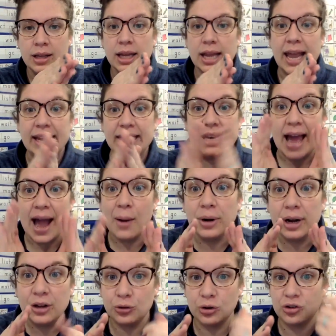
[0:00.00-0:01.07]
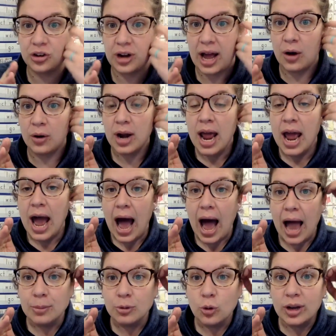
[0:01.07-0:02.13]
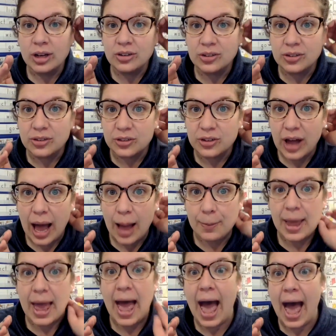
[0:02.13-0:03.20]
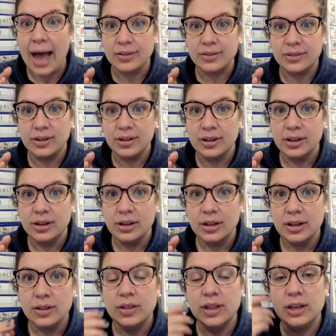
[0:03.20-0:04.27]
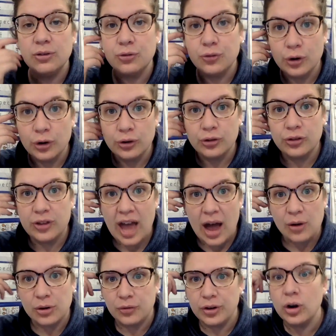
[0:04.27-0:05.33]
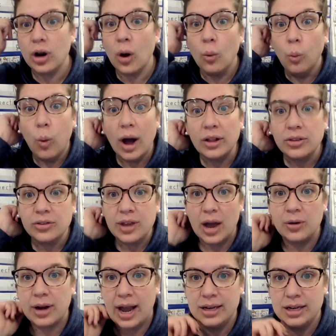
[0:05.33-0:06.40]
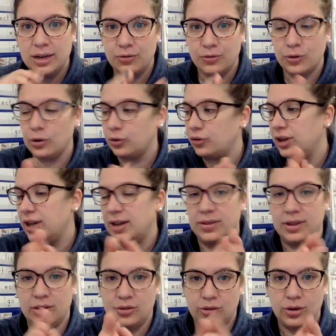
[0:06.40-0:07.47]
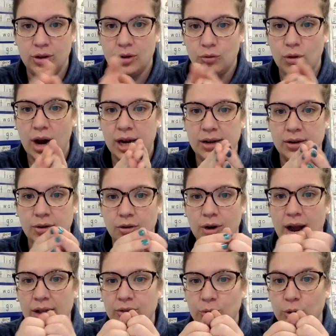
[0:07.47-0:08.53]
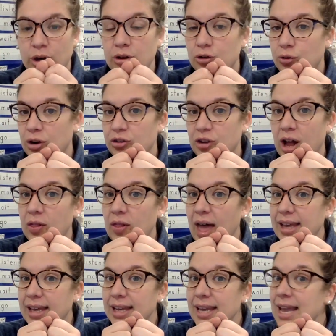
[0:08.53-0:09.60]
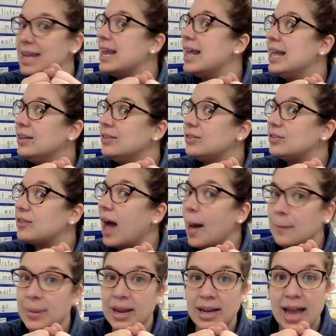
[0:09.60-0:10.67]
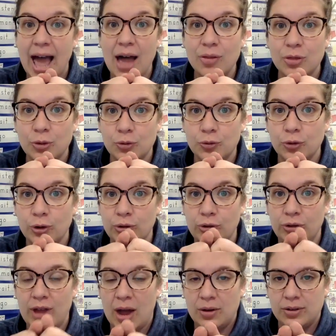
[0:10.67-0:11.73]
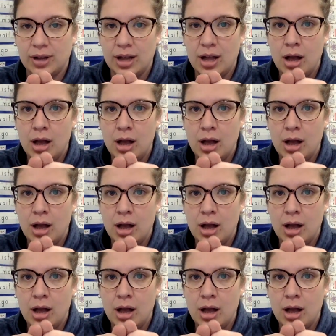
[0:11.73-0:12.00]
Okay, now when I stretch it out, I'm going to stop at the first sound to figure out what sound I need first in this writing. All right, so we're going to stretch out like again, stopping at the first sound.